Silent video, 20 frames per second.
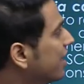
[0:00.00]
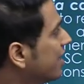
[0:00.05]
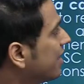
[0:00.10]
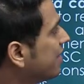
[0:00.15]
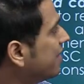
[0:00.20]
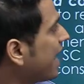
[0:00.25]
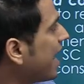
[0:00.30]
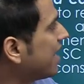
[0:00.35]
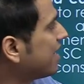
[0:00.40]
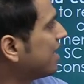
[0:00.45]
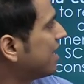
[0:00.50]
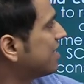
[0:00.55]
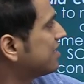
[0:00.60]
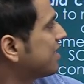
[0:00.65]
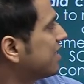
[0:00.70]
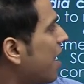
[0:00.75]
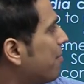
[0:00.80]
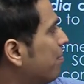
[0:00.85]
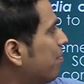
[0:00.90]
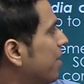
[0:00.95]
that has
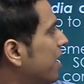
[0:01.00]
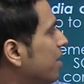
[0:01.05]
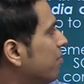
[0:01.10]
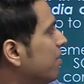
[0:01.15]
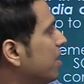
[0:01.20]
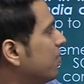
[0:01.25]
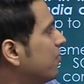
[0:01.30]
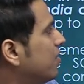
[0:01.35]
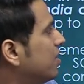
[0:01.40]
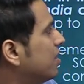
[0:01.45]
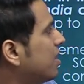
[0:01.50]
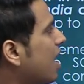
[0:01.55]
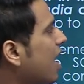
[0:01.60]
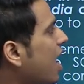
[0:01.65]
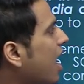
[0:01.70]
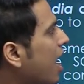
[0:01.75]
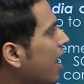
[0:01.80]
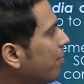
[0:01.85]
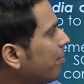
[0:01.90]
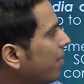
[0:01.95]
happened between the
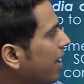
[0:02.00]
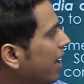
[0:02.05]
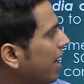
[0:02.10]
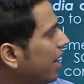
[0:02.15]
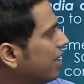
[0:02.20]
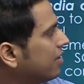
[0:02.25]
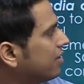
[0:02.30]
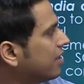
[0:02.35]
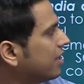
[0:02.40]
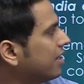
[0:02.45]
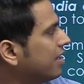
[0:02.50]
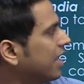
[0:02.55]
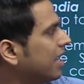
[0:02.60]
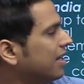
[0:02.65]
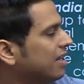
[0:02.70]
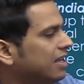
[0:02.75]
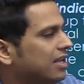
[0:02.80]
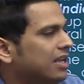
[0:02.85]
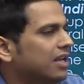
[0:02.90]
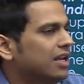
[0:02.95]
AAP and the
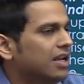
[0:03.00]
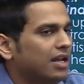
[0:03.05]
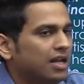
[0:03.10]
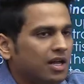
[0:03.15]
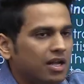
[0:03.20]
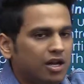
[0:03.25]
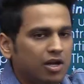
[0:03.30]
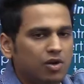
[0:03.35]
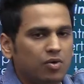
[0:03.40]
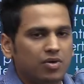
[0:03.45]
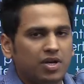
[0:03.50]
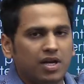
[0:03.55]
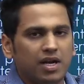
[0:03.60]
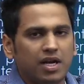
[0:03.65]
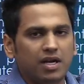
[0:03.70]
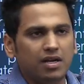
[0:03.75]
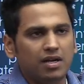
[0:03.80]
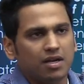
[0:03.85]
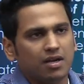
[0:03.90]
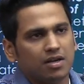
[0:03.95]
Delhi
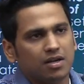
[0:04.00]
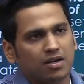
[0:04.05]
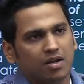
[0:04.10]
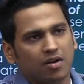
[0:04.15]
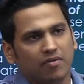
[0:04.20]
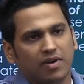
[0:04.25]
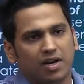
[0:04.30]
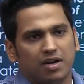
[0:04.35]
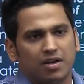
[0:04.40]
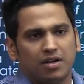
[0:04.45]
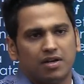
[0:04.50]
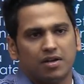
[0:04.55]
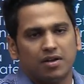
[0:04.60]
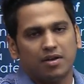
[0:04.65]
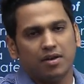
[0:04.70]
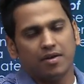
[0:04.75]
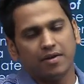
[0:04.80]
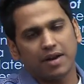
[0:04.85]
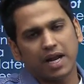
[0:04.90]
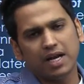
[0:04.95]
Lieutenant Governor,
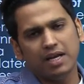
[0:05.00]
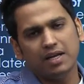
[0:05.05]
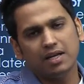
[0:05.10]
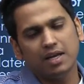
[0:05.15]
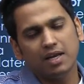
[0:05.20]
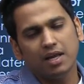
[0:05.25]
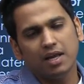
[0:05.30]
right?